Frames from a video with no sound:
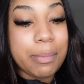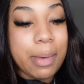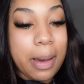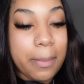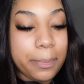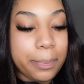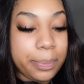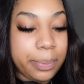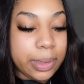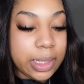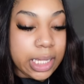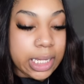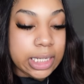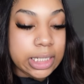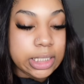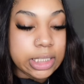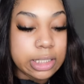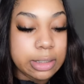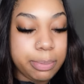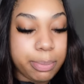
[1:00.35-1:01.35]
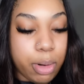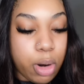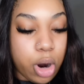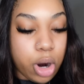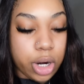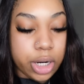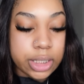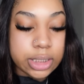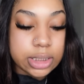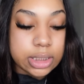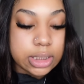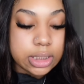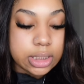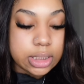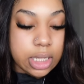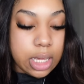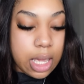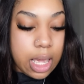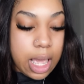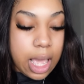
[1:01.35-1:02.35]
My plane departs
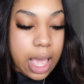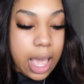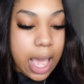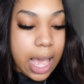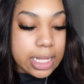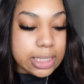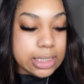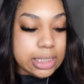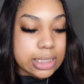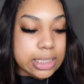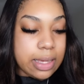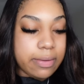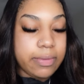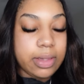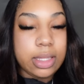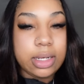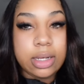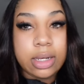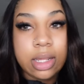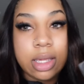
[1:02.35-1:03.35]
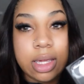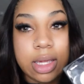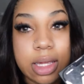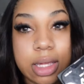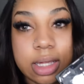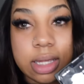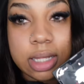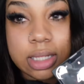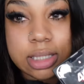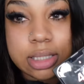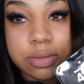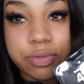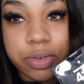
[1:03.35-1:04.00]
at 7. It's